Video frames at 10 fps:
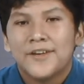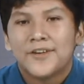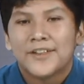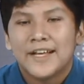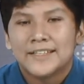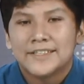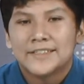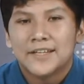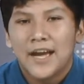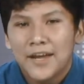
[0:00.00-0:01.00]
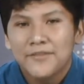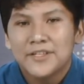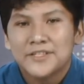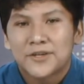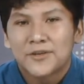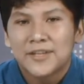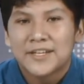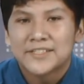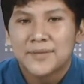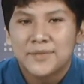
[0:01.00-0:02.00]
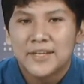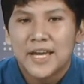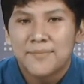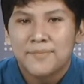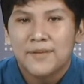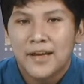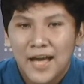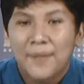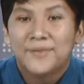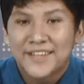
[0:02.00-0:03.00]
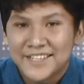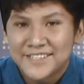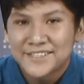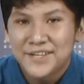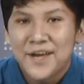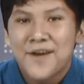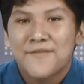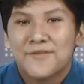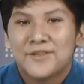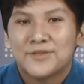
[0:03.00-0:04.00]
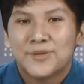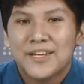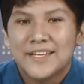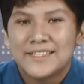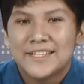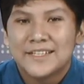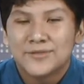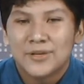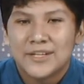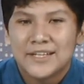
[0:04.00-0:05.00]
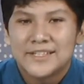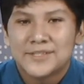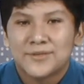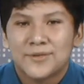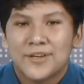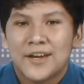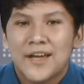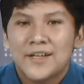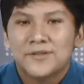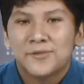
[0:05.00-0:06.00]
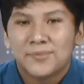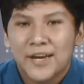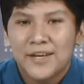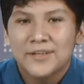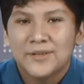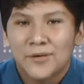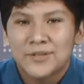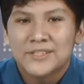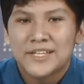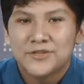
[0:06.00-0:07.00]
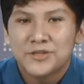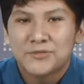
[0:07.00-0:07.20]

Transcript: your classes. AdVid is currently accepting 8 applications for the 2018-2019 school year. To apply, go to Century's